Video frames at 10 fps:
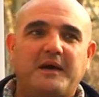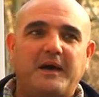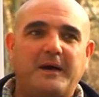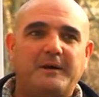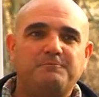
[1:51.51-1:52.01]

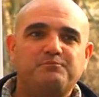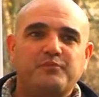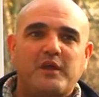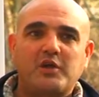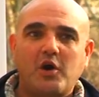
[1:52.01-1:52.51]

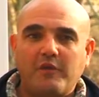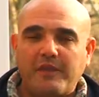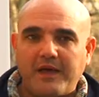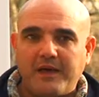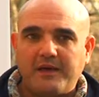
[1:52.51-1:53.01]
Got
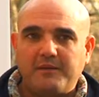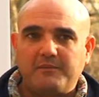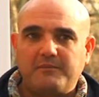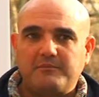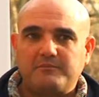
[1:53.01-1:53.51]

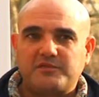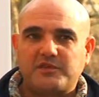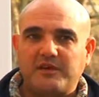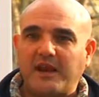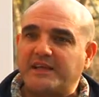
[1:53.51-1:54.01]
there
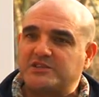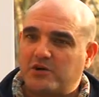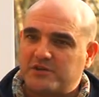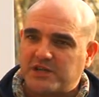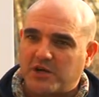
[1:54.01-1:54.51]
sort of late
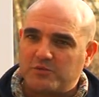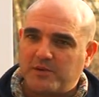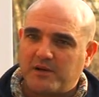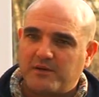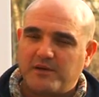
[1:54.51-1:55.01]

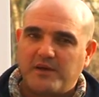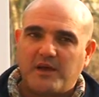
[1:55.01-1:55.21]
October,